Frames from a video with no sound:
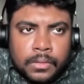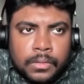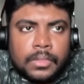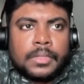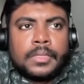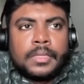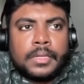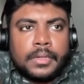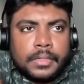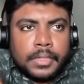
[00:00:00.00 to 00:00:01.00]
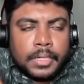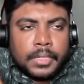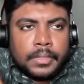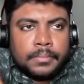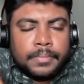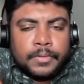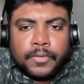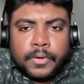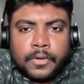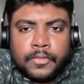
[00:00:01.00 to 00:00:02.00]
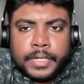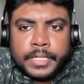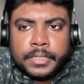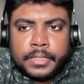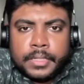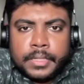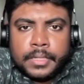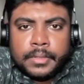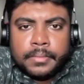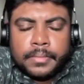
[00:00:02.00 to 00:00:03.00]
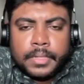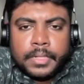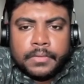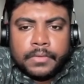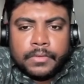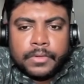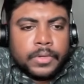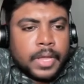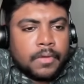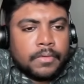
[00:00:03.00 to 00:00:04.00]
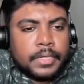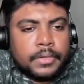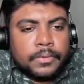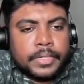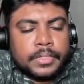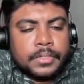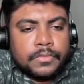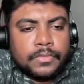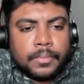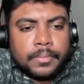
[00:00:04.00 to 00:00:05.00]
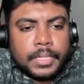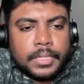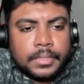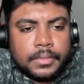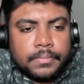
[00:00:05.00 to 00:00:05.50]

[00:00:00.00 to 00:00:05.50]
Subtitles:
Cool. Before finishing the interview, do you have any question for me?